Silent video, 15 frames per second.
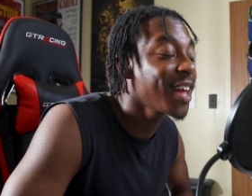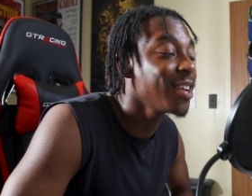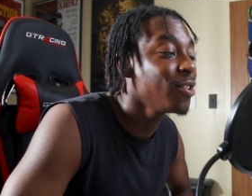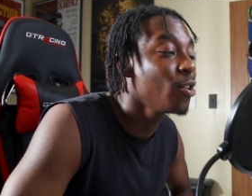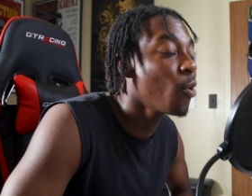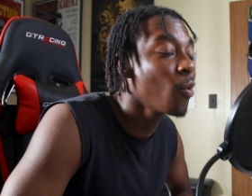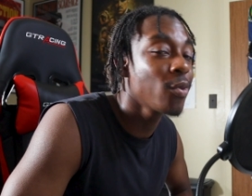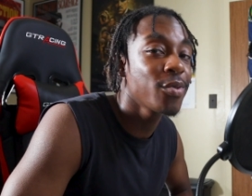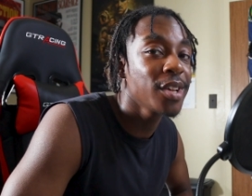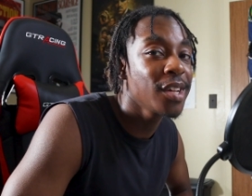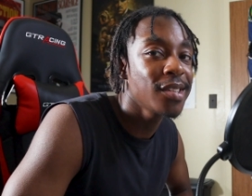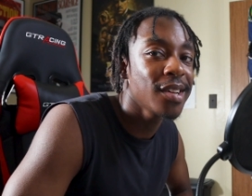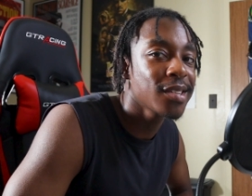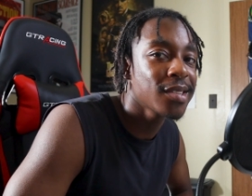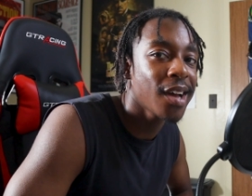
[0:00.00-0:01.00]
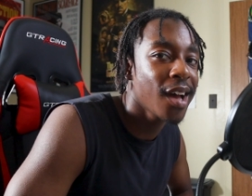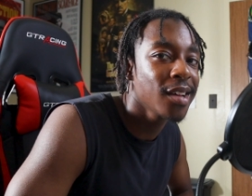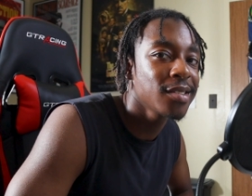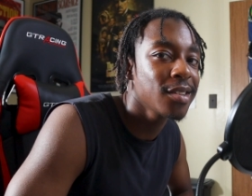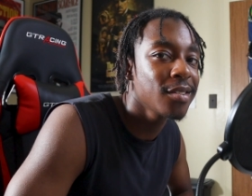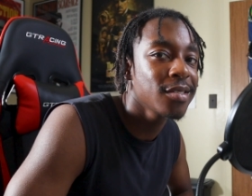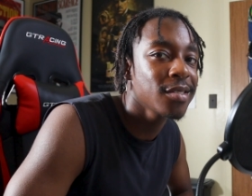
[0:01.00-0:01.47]
like no one really takes
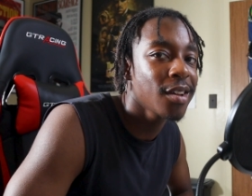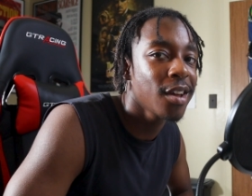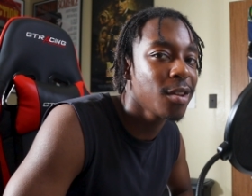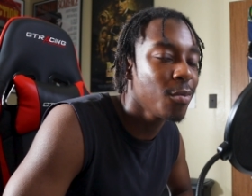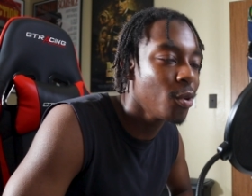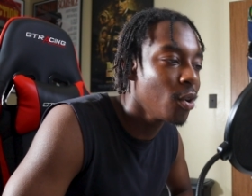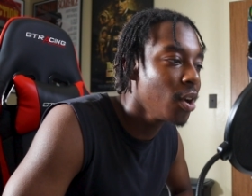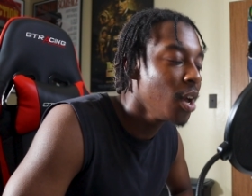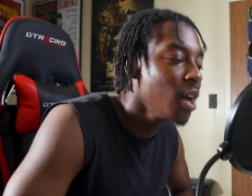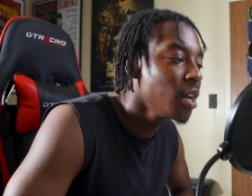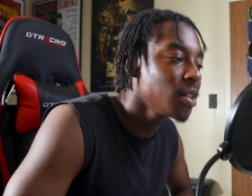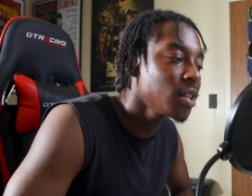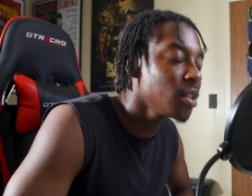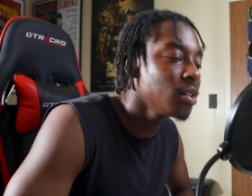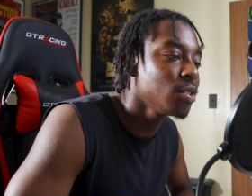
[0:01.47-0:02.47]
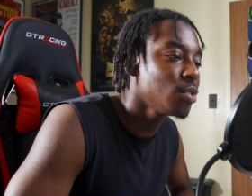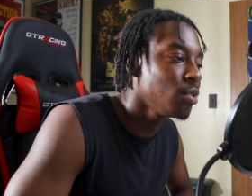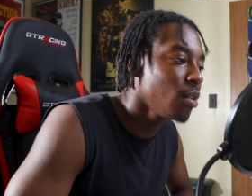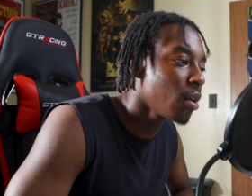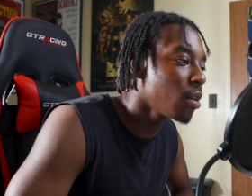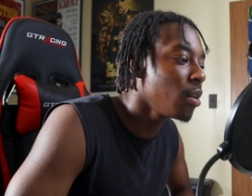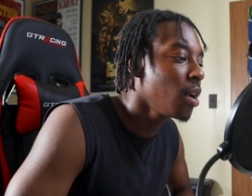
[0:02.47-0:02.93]
COD seriously anymore. Shit is
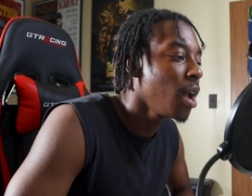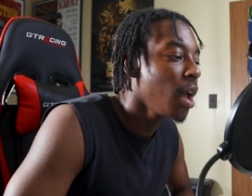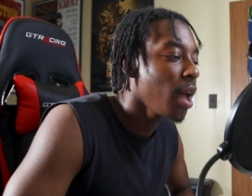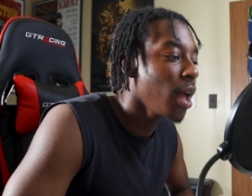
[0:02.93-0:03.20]
dirt.